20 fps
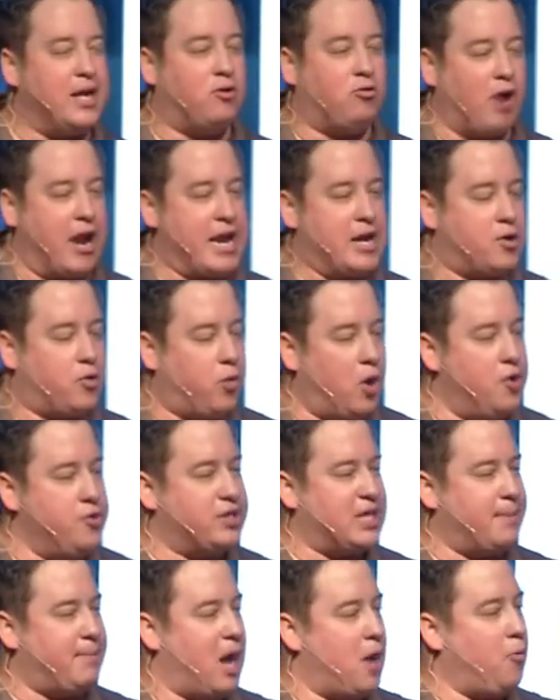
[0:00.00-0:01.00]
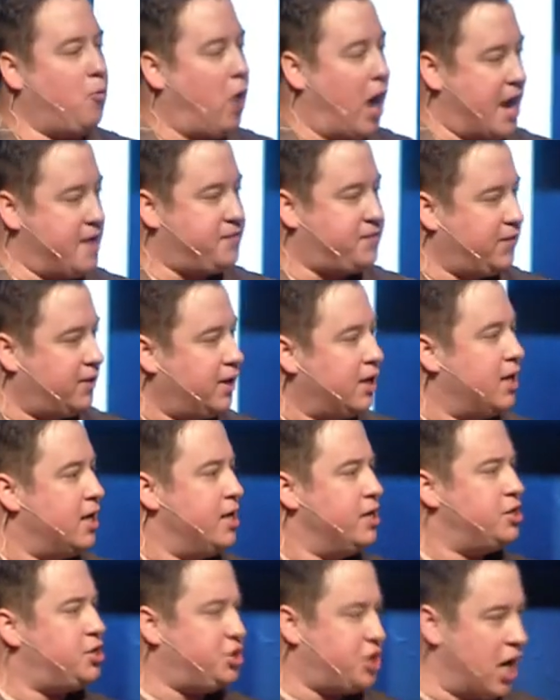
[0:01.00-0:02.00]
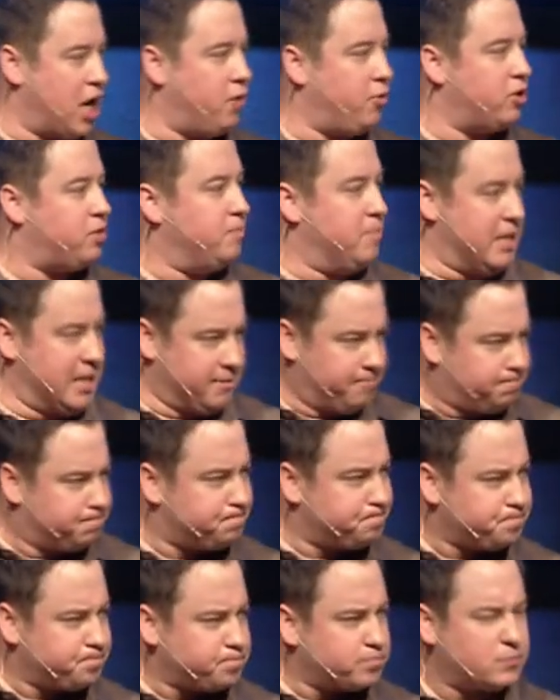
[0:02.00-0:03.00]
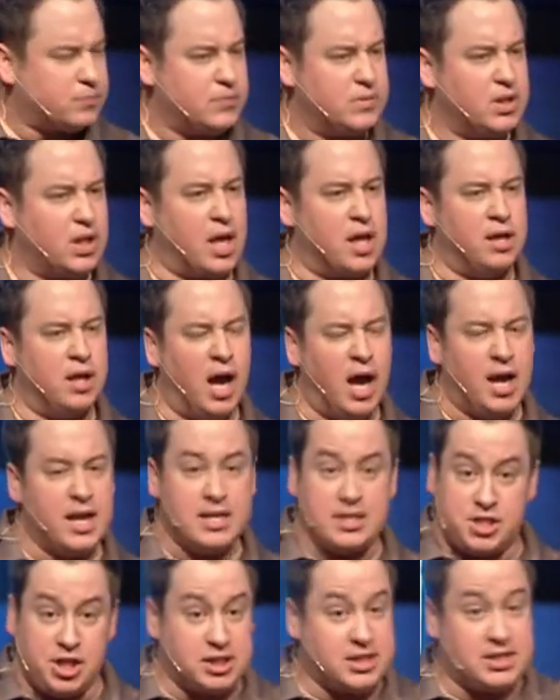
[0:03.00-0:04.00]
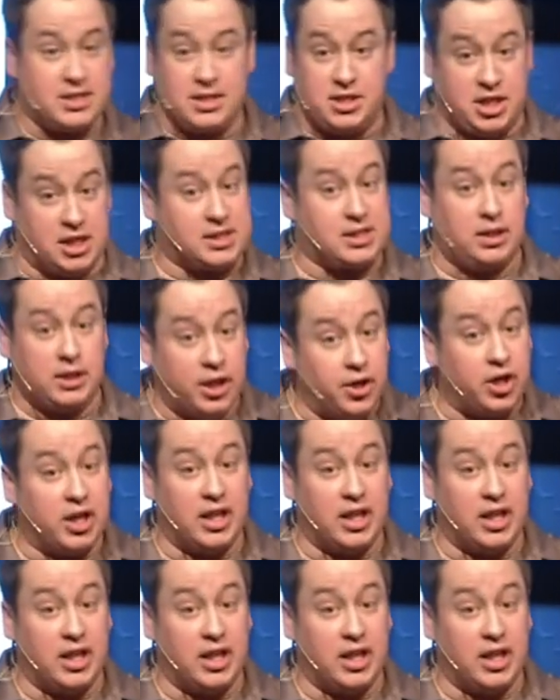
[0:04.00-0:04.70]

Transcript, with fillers: great quote that my wife shared with me uh, just, just literally